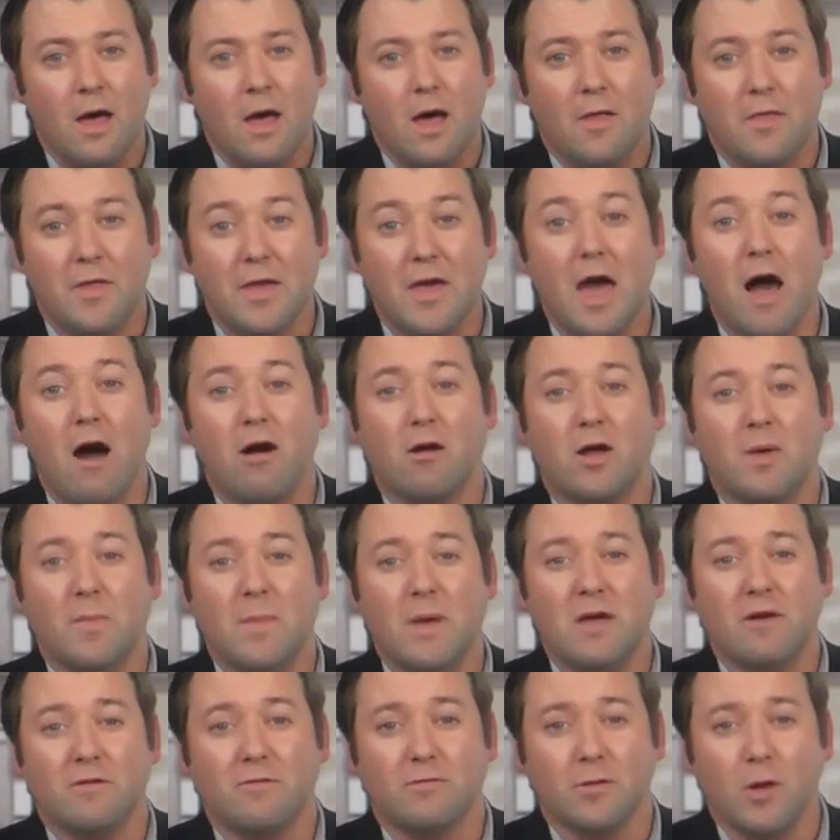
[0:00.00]
The
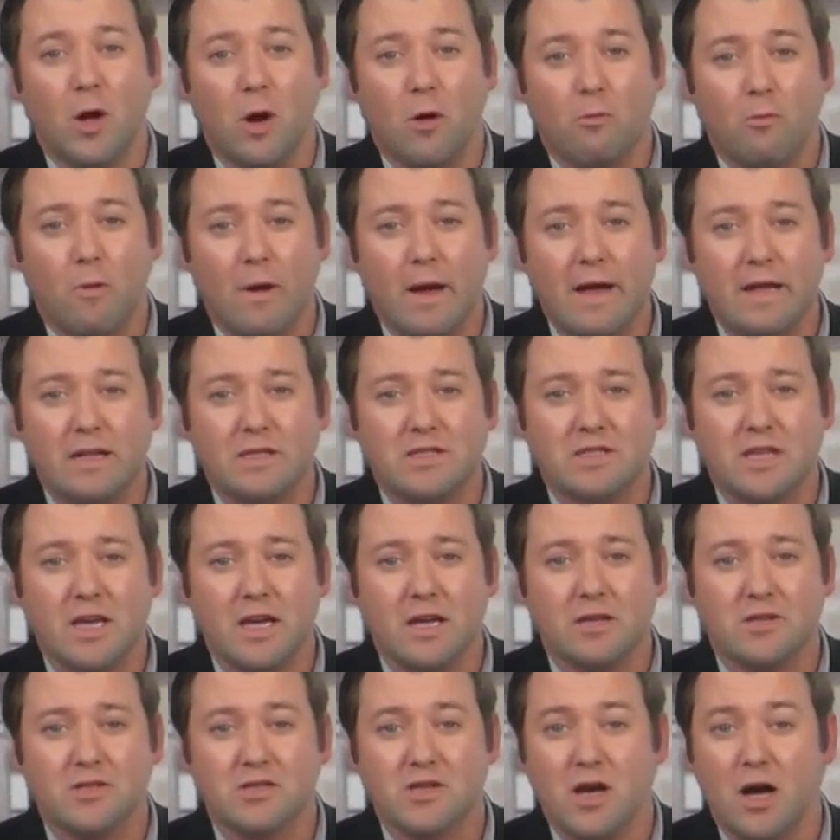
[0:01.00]
alchemy of low rates
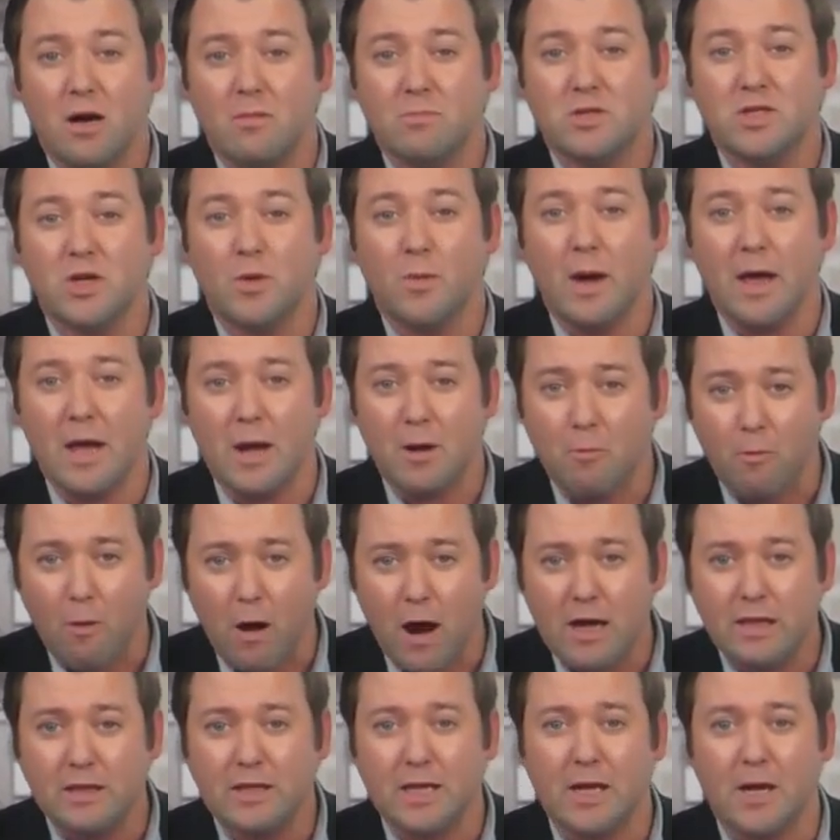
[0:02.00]
has come to a
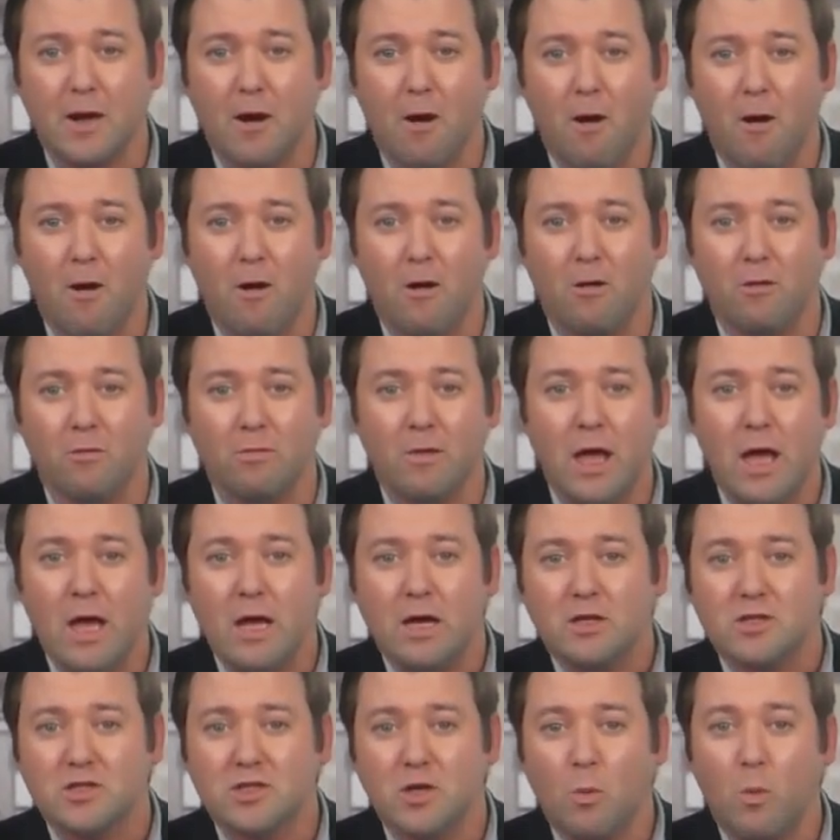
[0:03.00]
grinding halt.
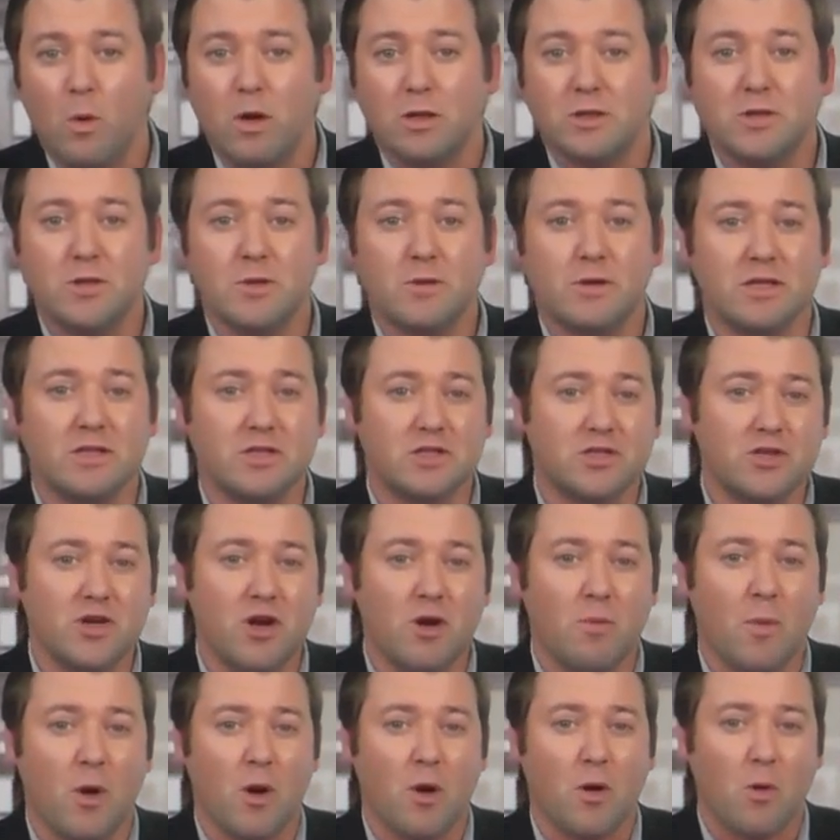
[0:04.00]
So, what do
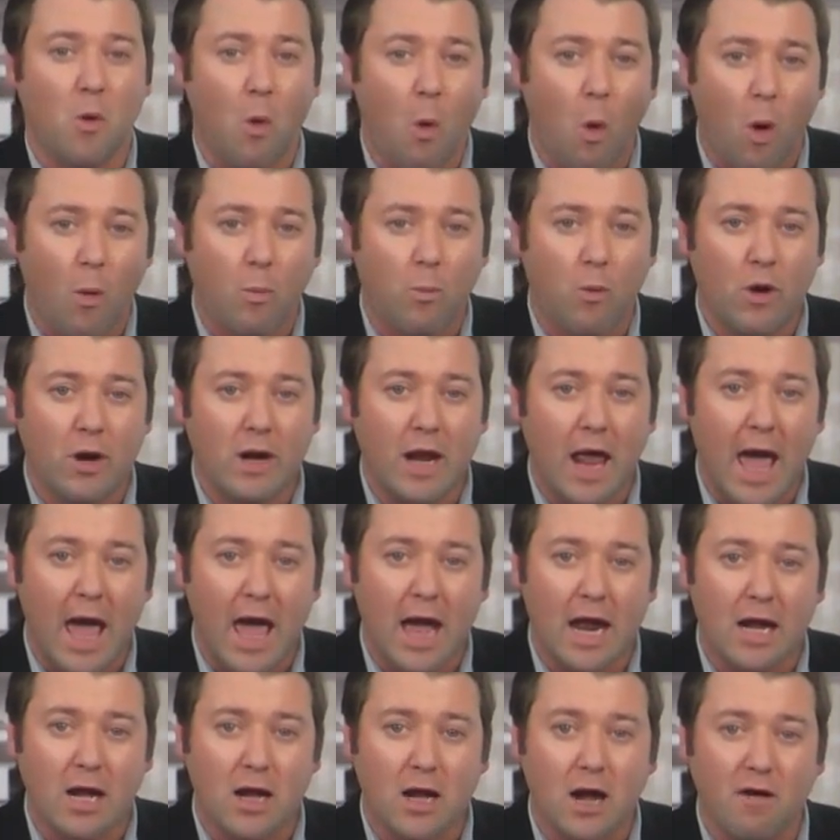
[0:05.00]
consumer, corporate,
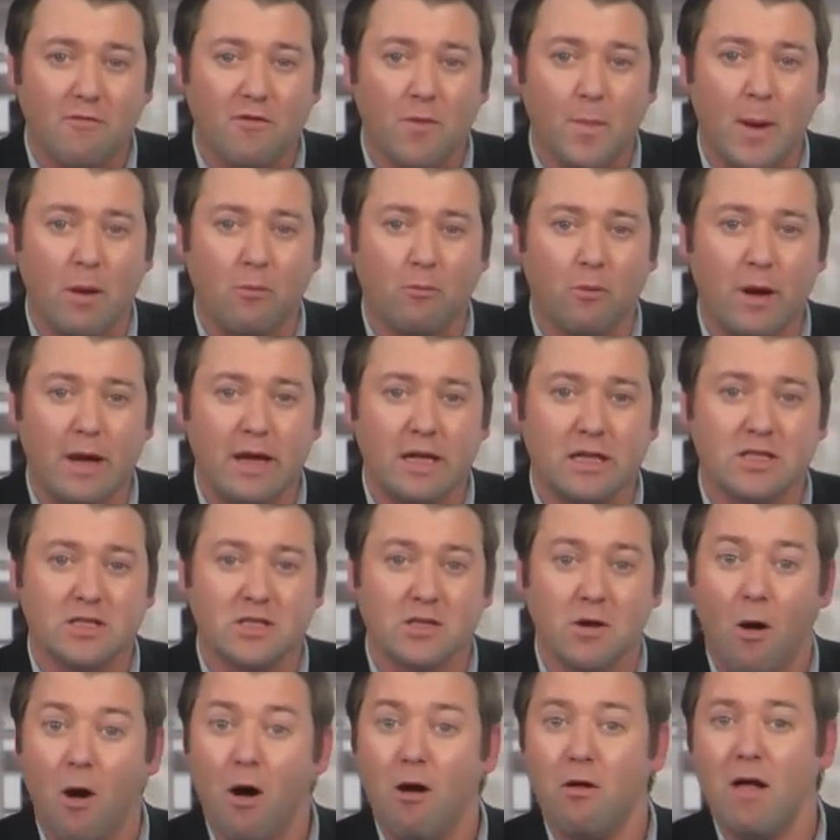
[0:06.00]
and government rates
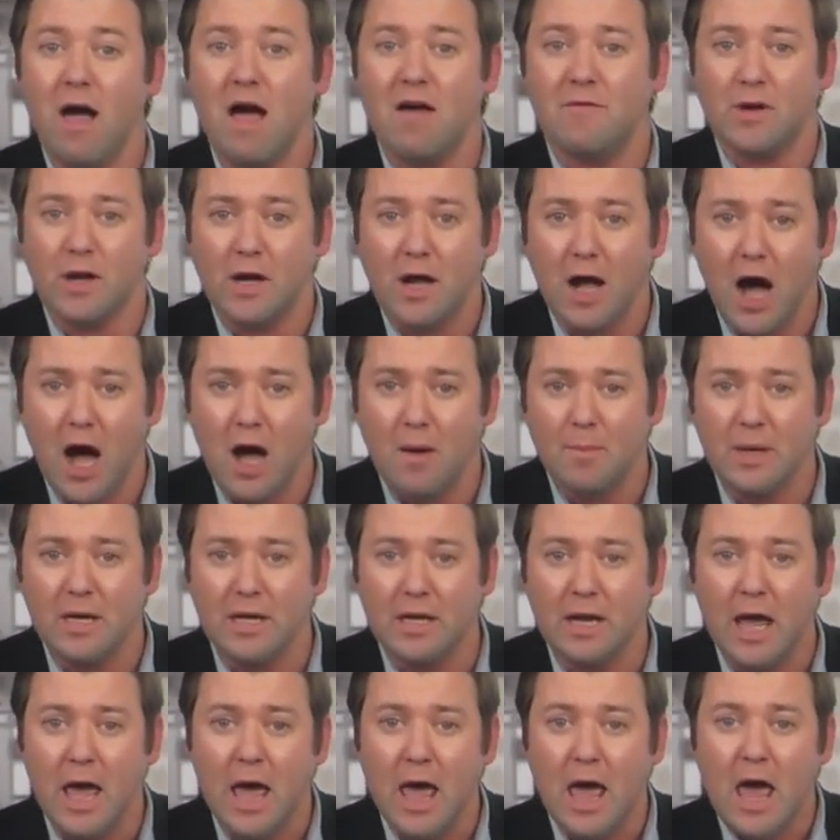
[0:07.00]
all have in
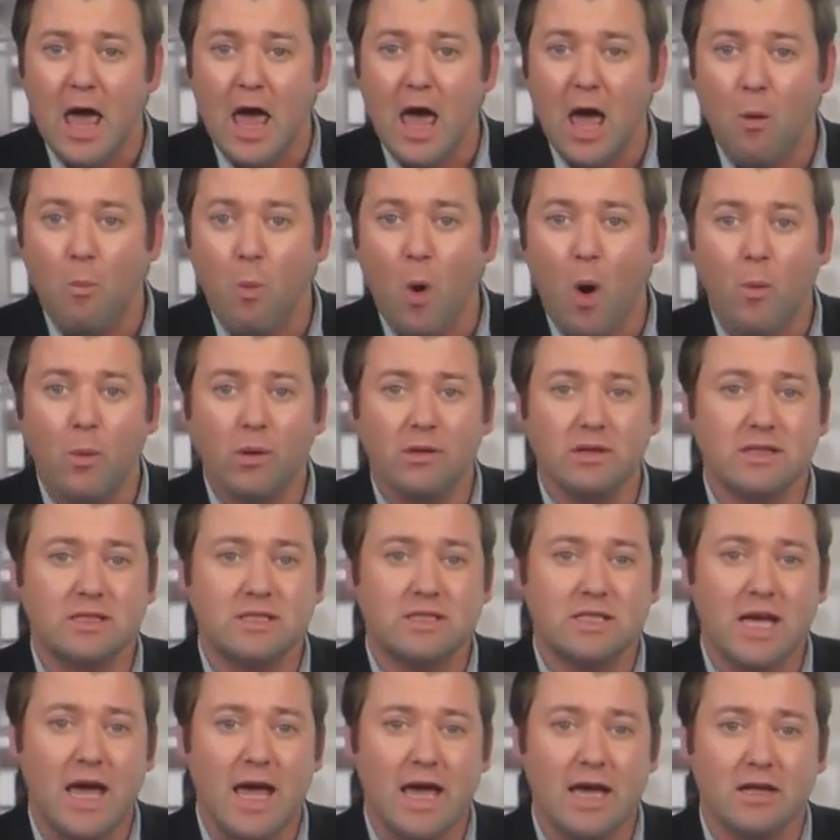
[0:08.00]
common? And what will it
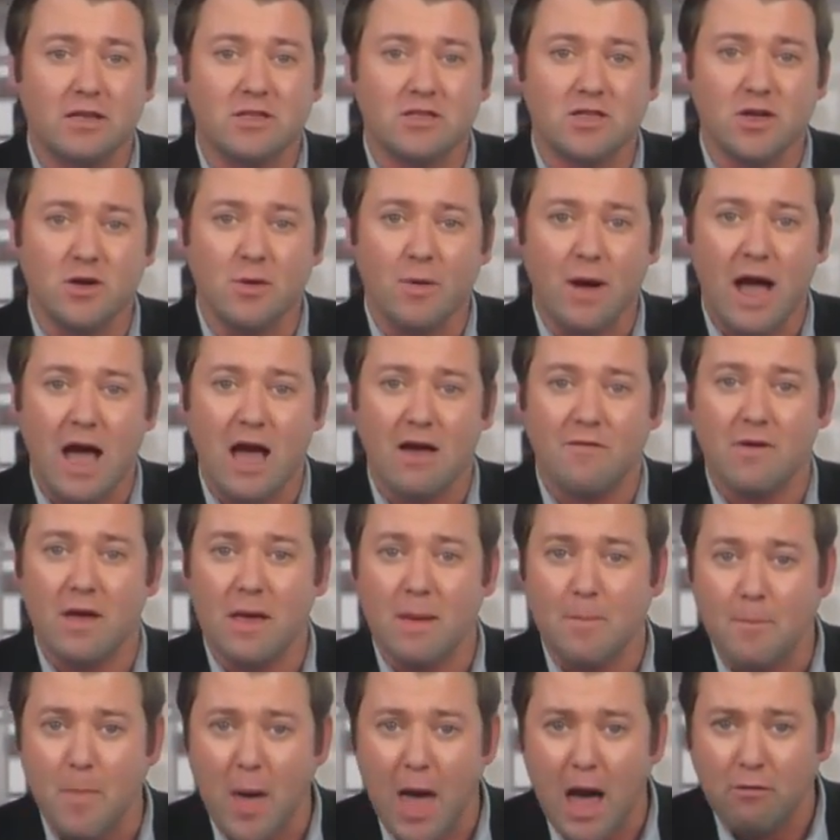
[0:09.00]
take to have a
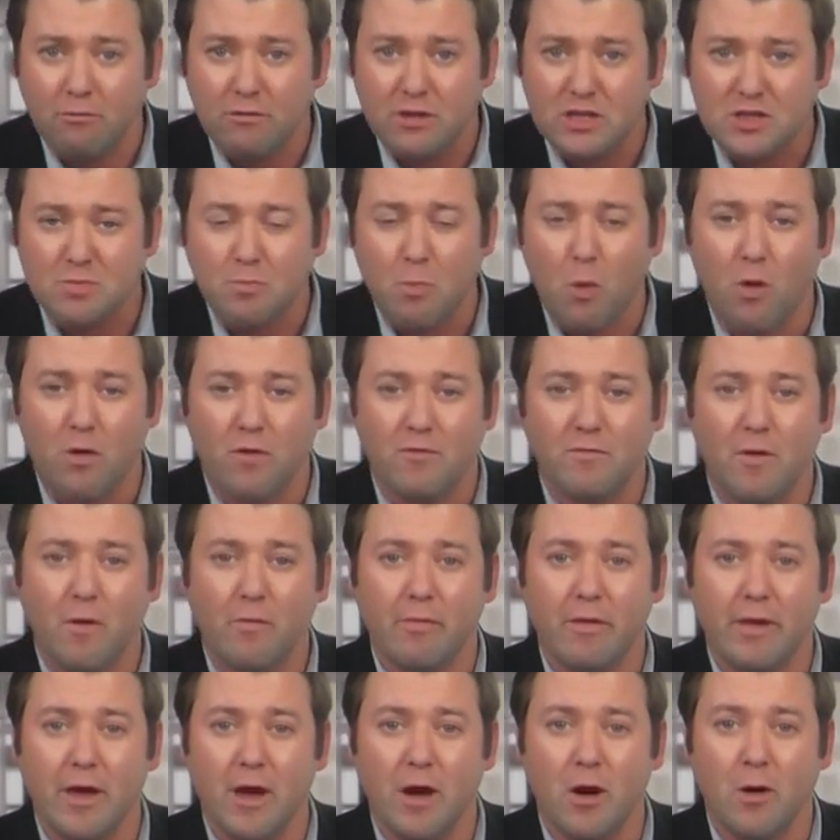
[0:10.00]
balanced
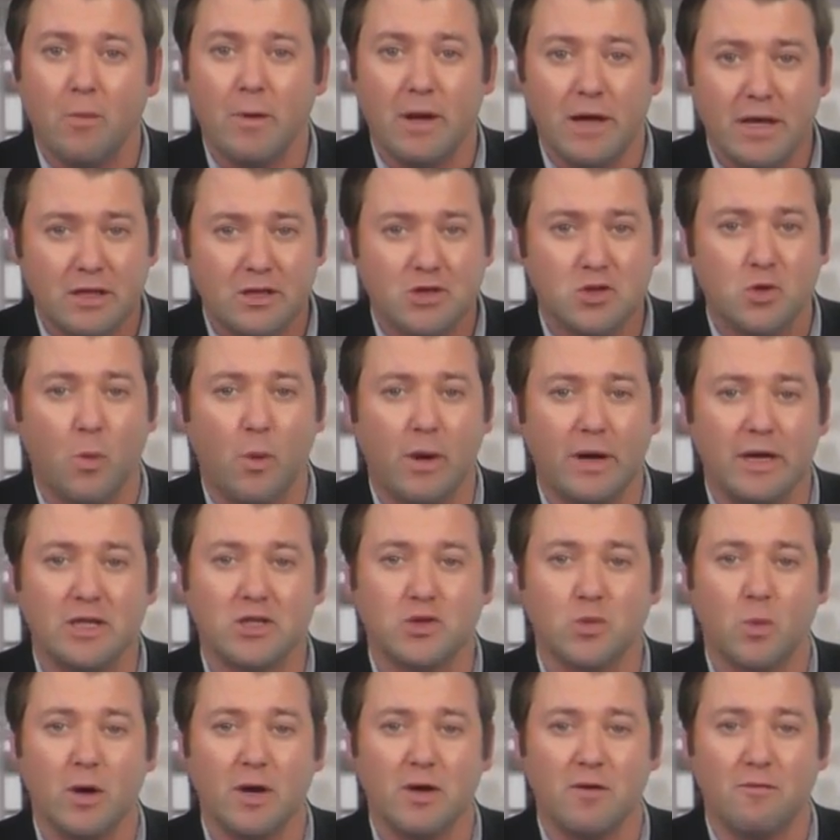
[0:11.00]
portfolio in
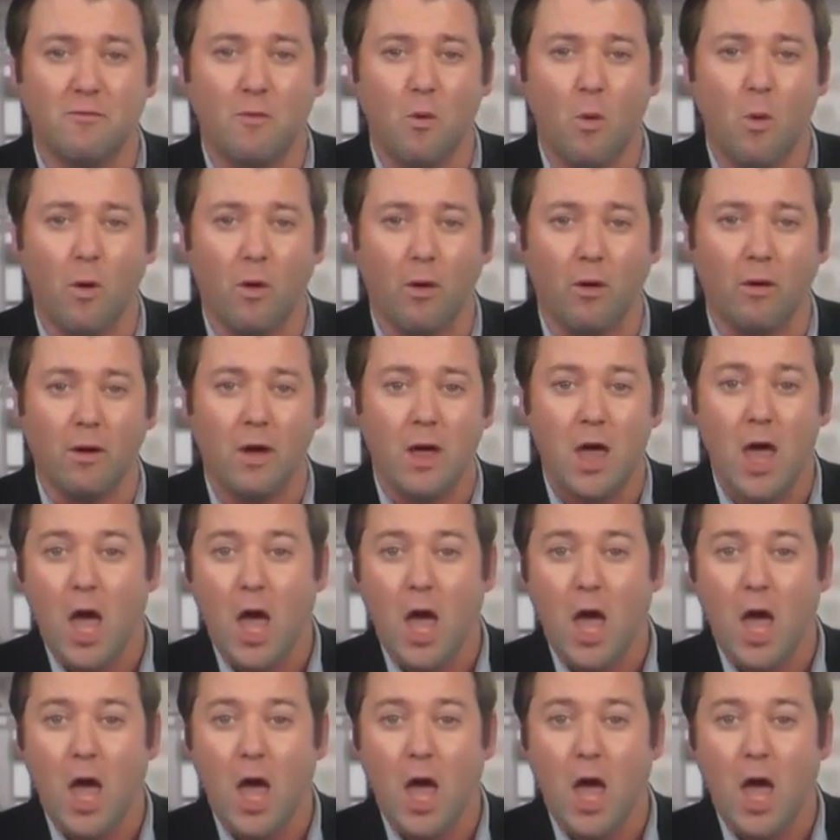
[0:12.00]
2024?